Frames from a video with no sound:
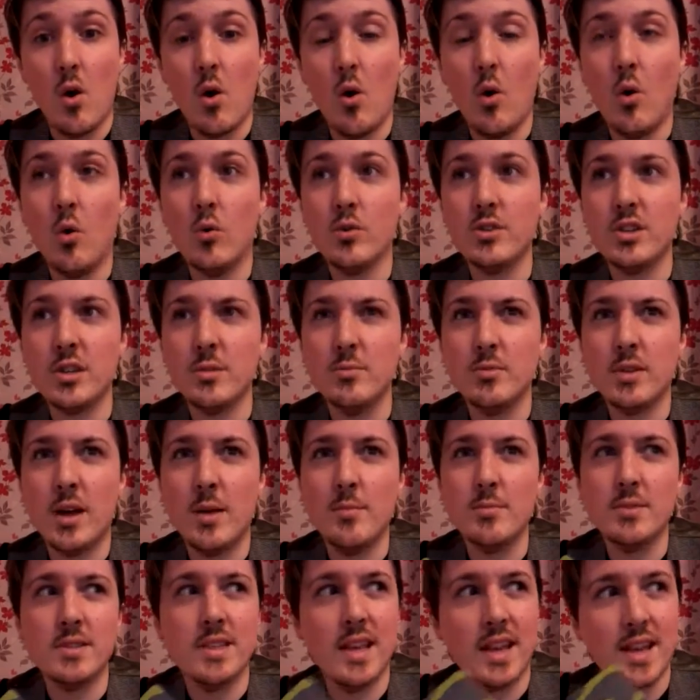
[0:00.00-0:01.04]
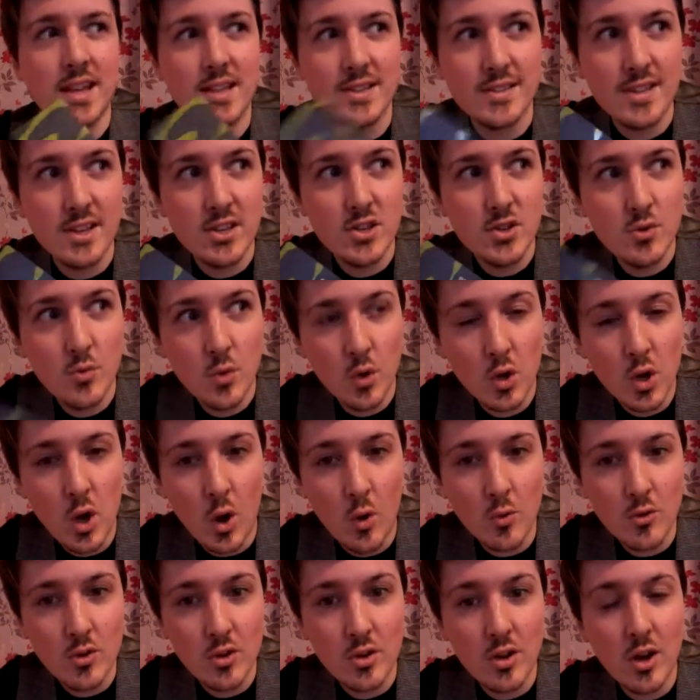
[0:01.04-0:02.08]
or sometimes they can send you the
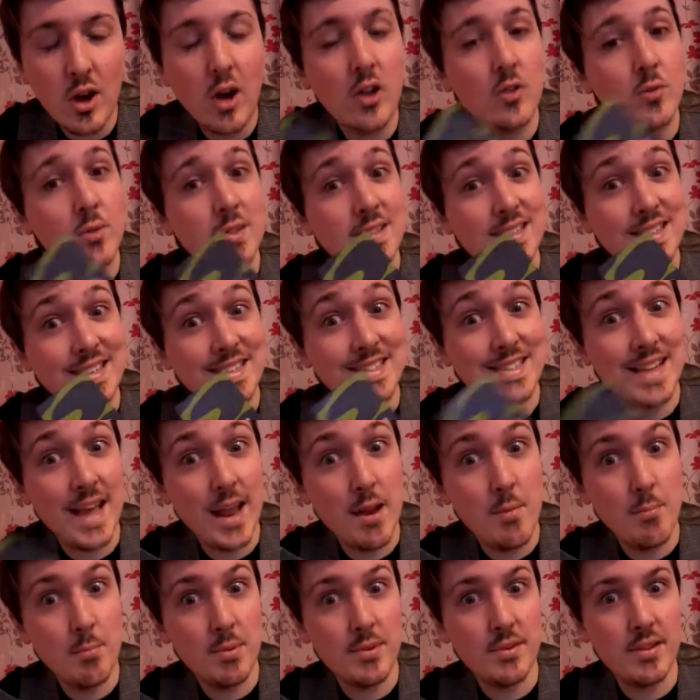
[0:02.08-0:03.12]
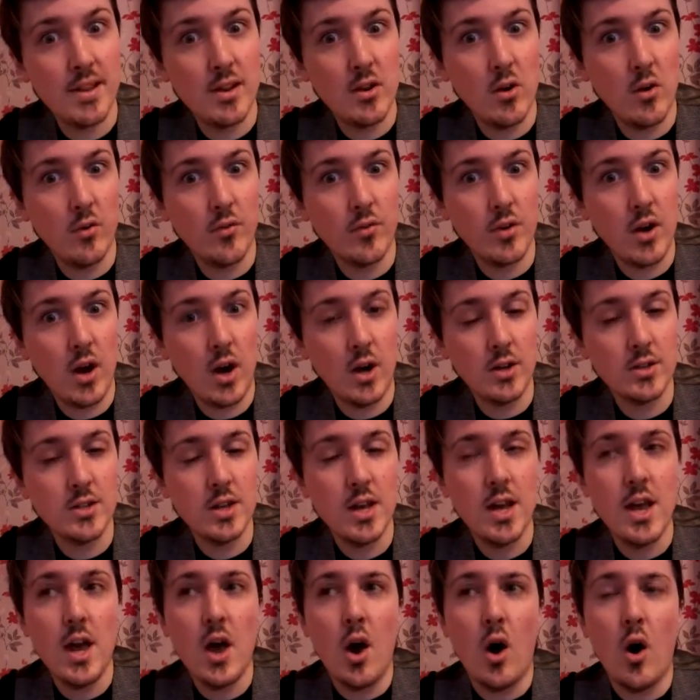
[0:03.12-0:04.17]
golden card, which is a 10% off card,
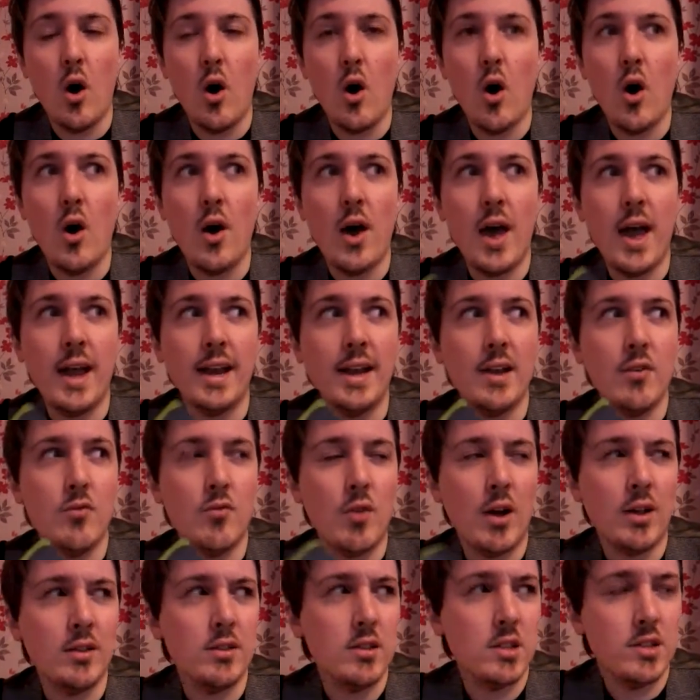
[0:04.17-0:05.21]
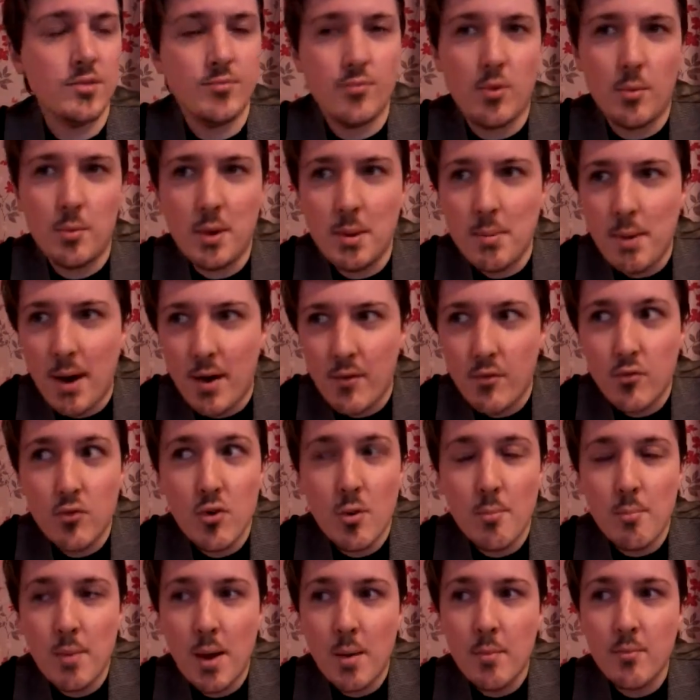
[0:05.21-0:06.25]
and it runs probably about for a
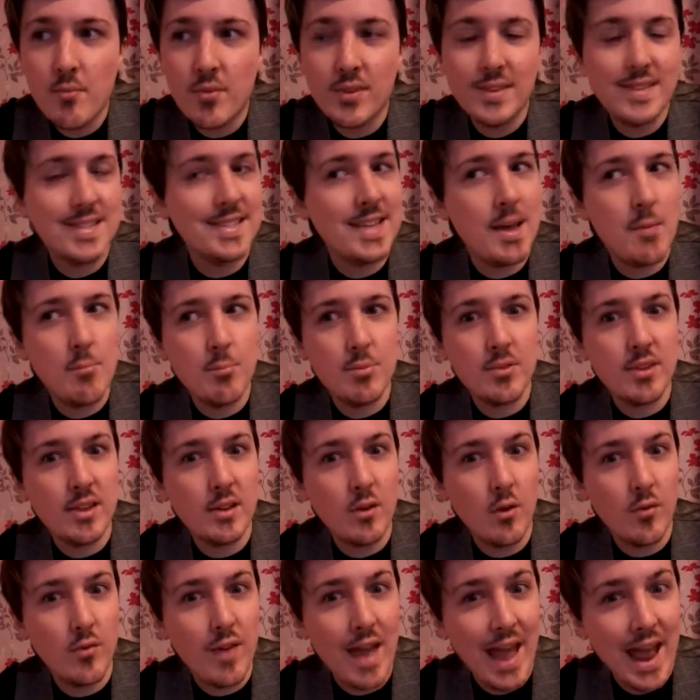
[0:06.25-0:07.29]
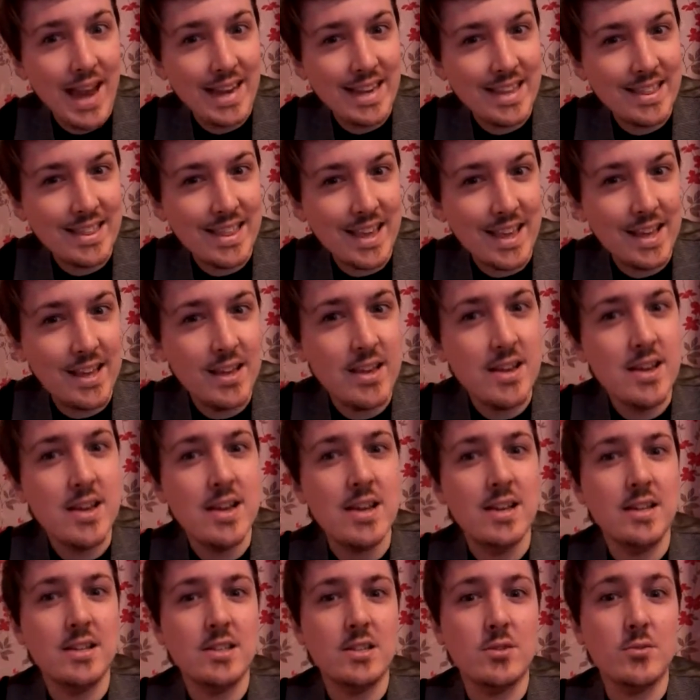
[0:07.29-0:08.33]
month. It's 10% off anything,
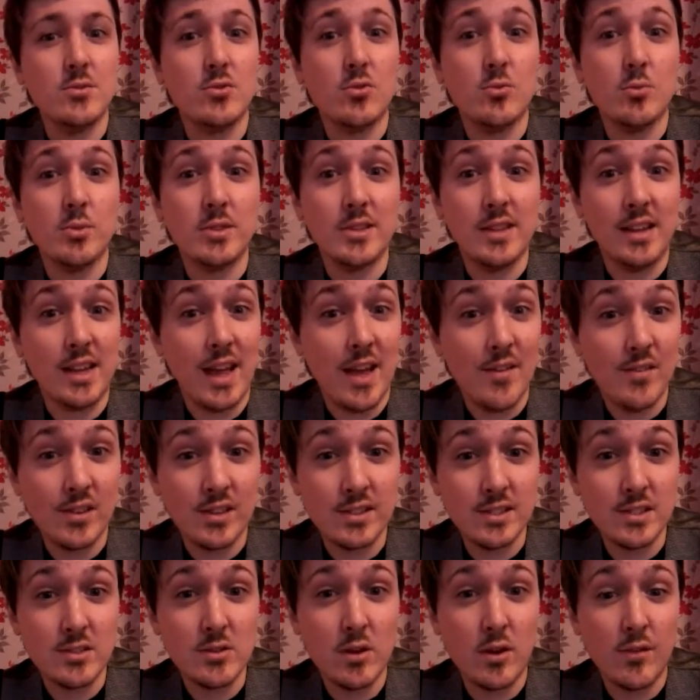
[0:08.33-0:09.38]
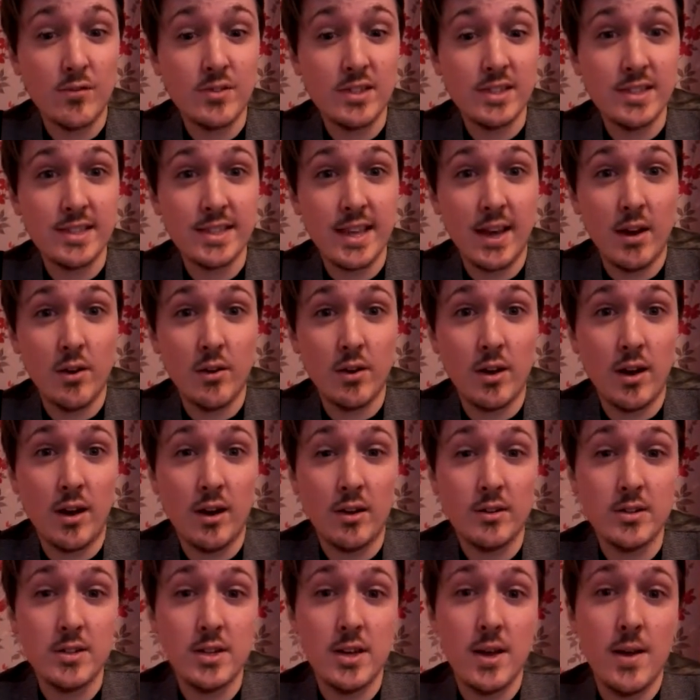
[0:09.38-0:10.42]
so it's almost like having a staff discount
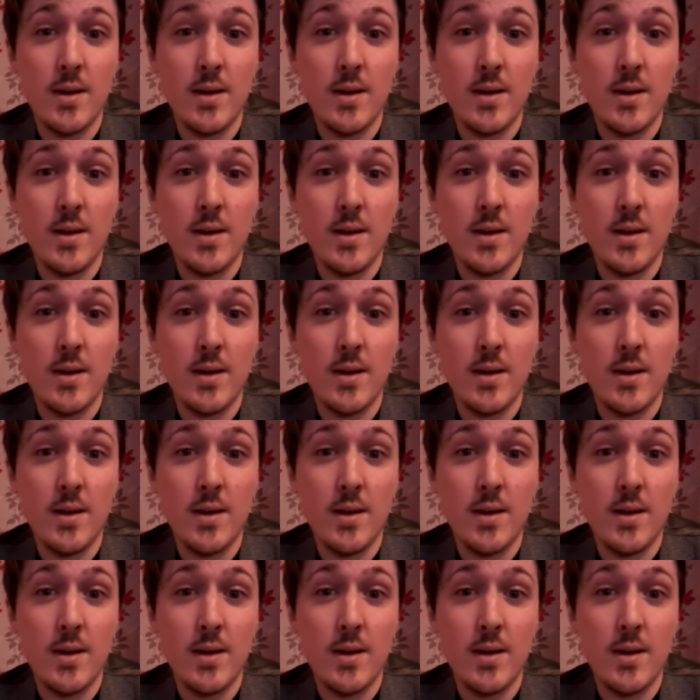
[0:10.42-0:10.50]
card.